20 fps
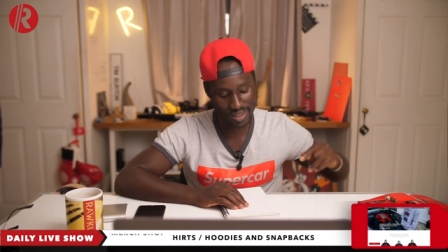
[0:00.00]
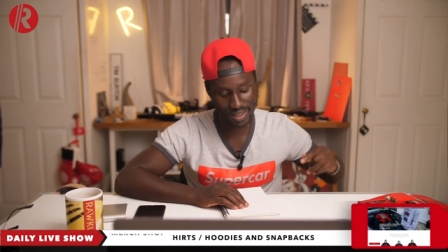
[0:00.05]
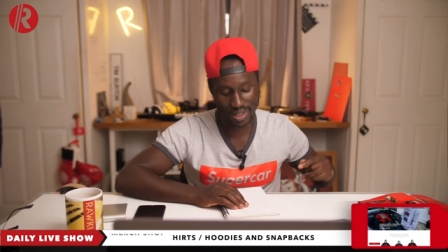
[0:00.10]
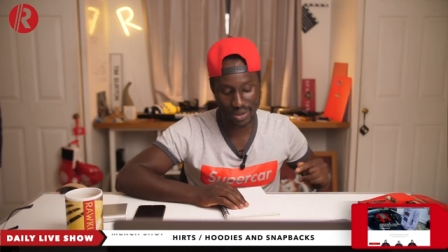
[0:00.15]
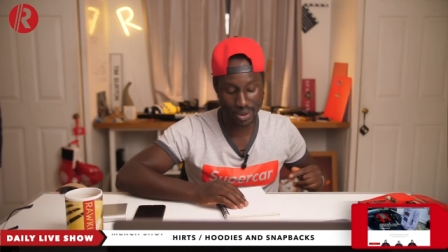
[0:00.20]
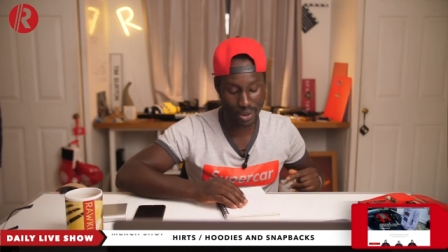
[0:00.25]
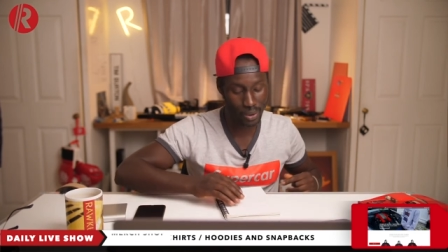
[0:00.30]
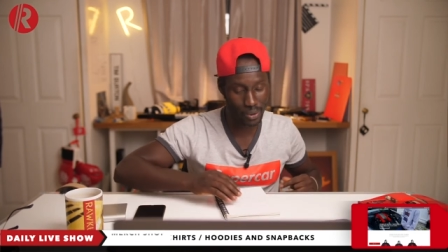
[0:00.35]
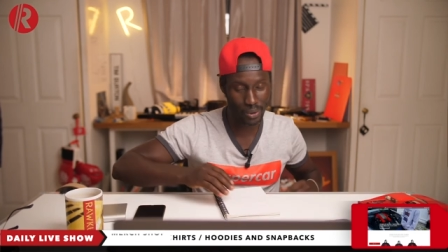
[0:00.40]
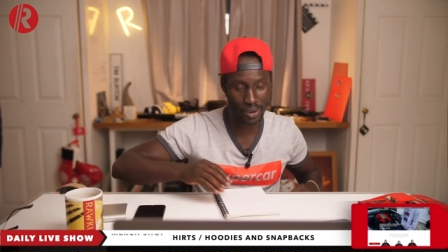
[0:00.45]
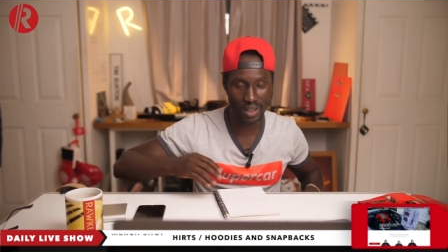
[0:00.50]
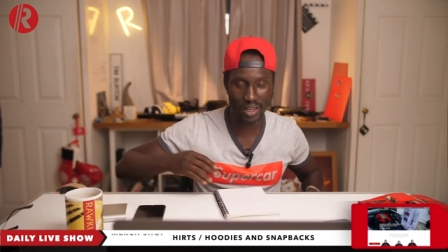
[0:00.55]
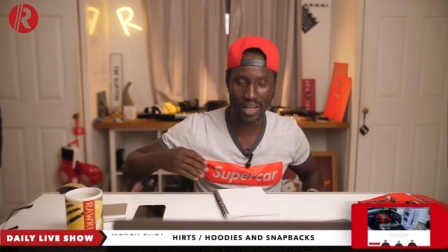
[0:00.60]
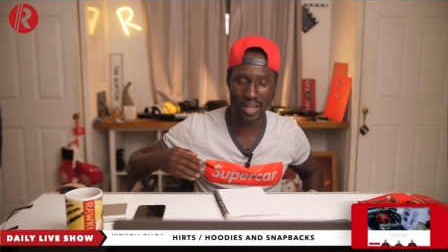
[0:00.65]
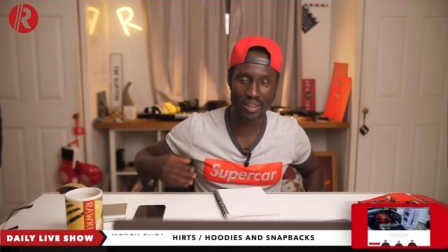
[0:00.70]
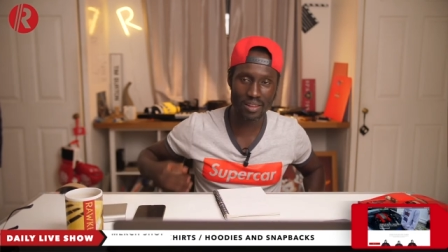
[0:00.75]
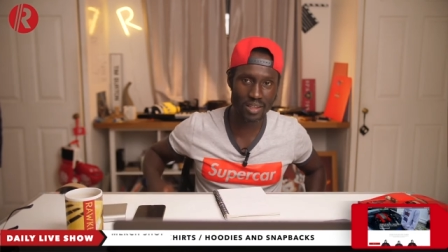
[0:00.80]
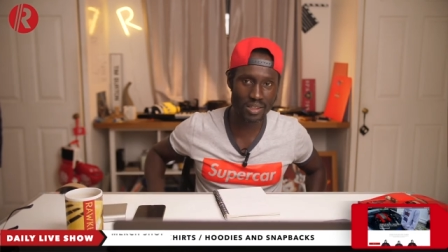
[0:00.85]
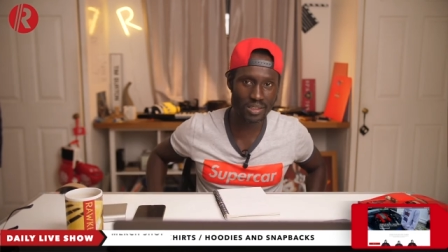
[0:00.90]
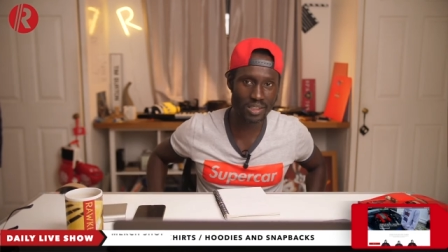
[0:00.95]
they're recalling.
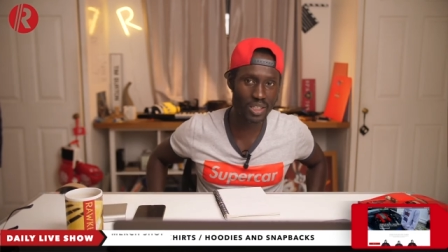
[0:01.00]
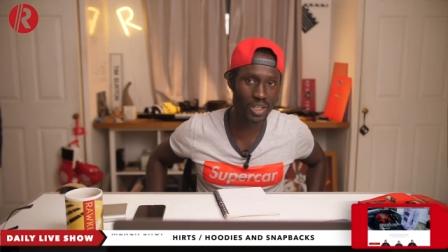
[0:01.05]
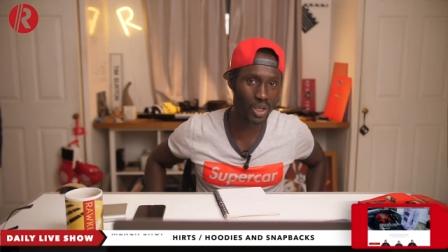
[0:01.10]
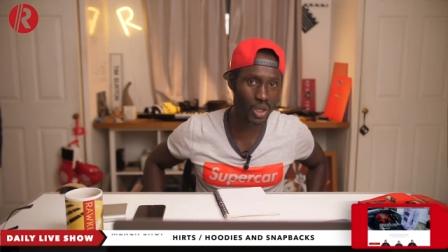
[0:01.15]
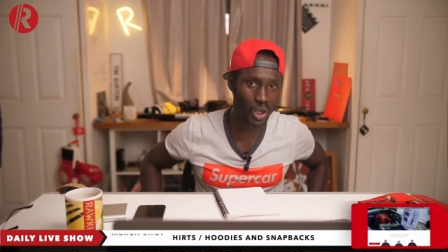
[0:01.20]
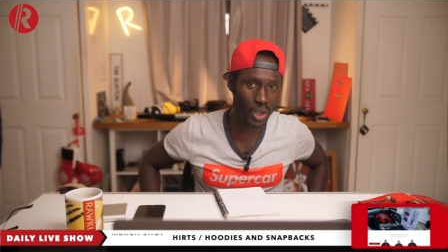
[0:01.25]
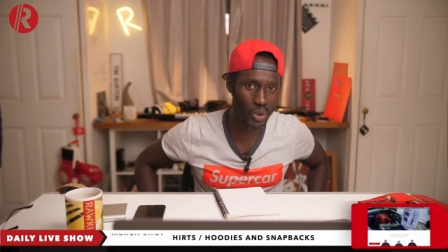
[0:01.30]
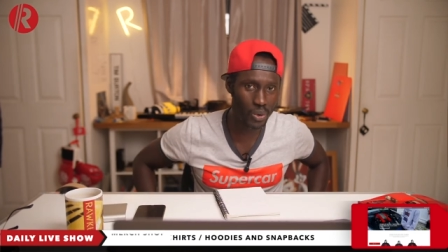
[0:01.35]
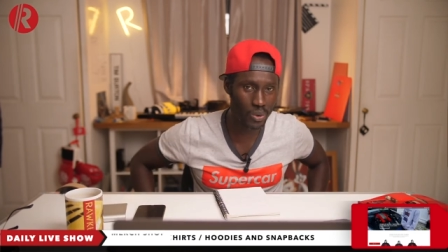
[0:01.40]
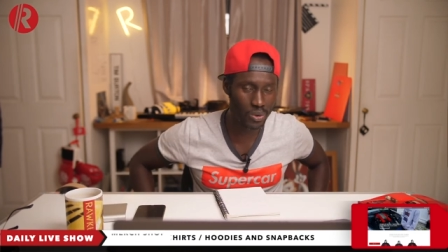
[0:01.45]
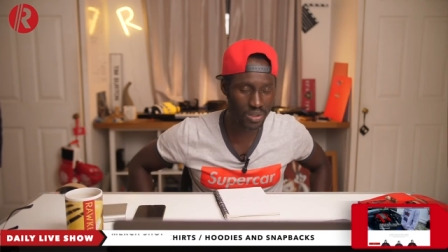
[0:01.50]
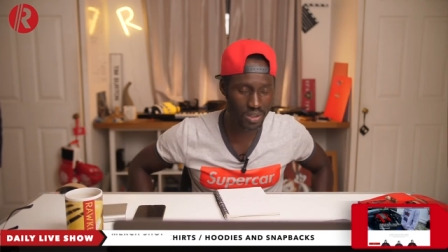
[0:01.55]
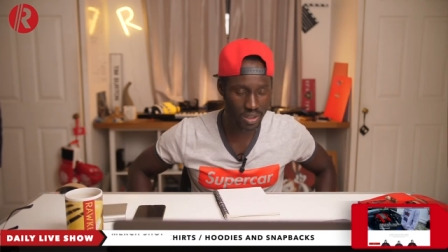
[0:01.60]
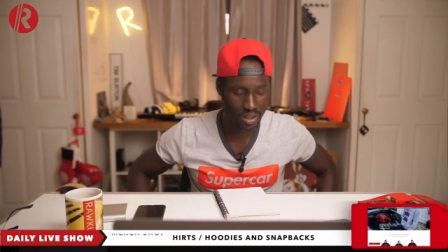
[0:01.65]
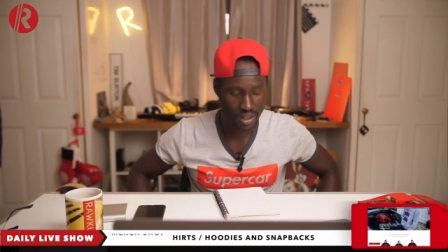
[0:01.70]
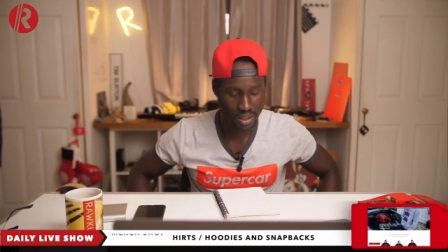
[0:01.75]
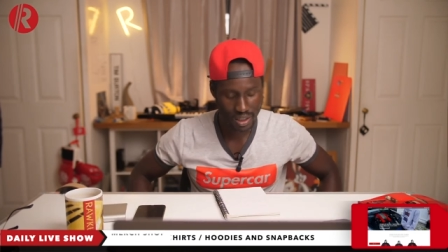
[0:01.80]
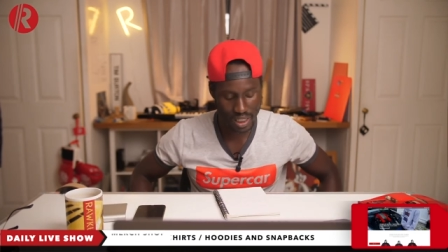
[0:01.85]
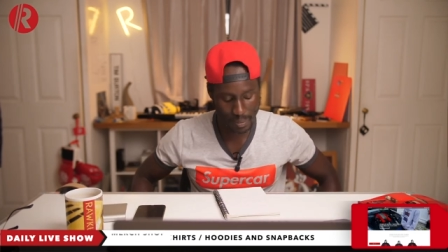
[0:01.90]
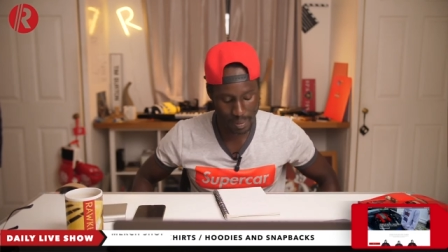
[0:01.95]
And this includes
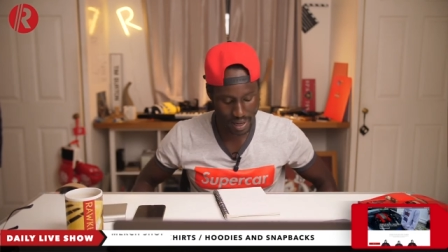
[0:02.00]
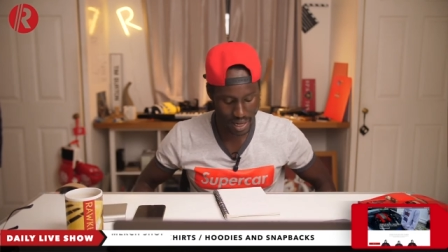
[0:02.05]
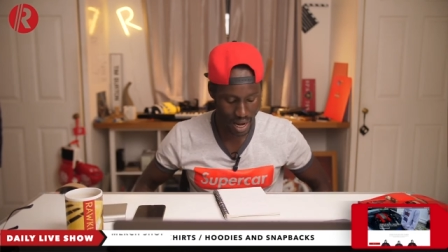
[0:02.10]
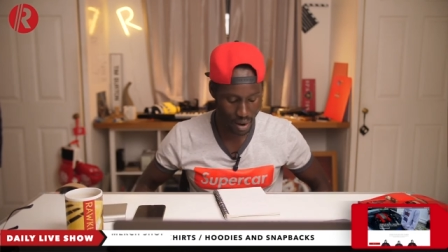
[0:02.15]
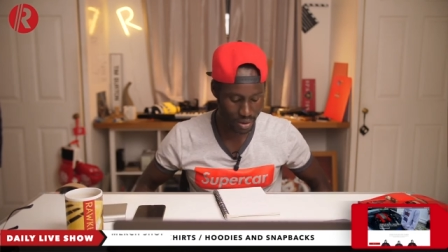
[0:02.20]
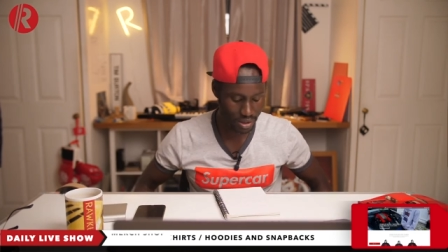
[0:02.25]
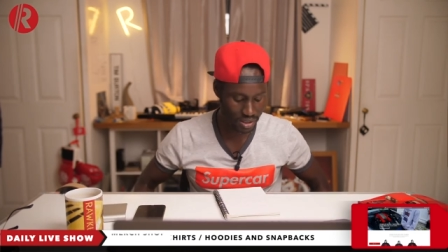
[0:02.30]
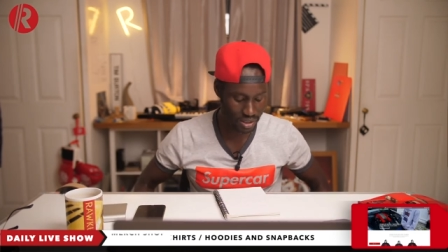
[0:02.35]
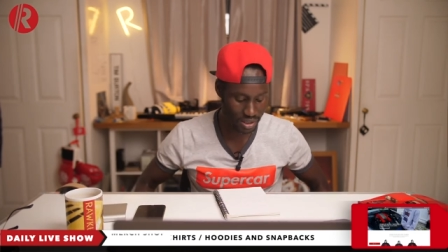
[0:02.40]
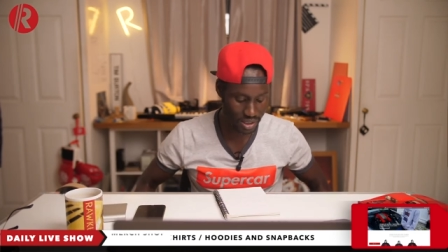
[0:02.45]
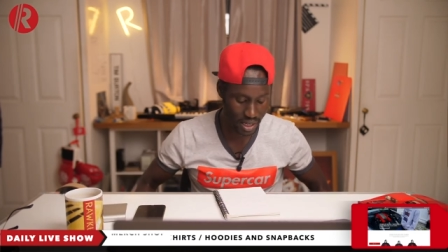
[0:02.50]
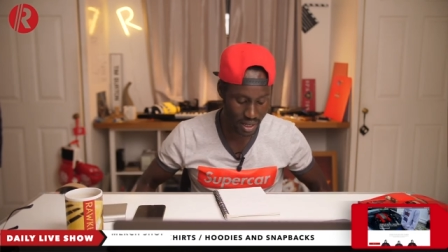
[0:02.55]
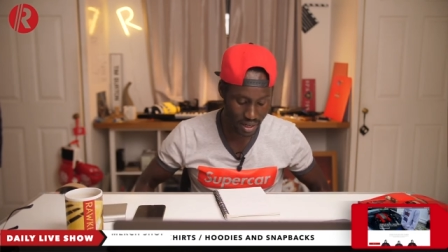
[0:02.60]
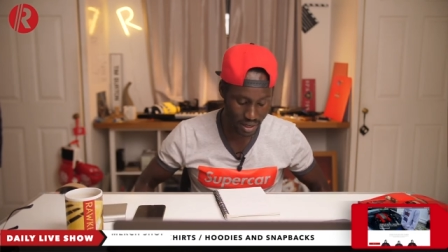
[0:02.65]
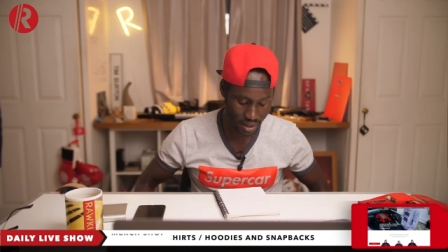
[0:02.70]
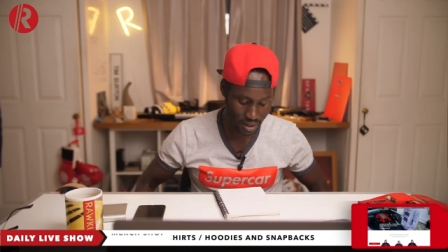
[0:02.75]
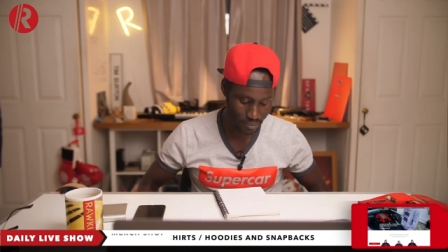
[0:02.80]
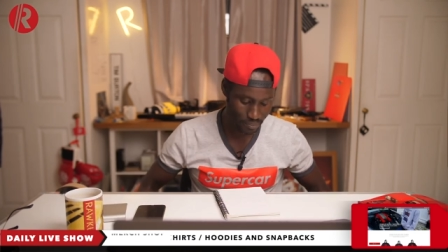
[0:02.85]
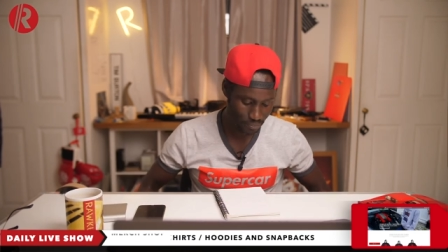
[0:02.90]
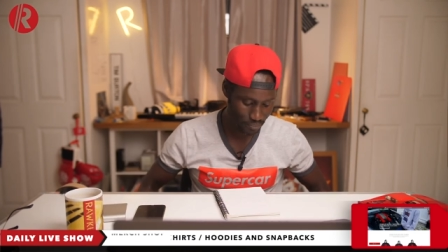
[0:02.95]
the McLaren
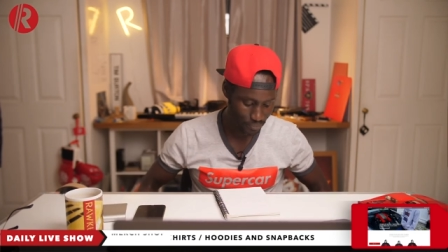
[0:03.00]
Senna,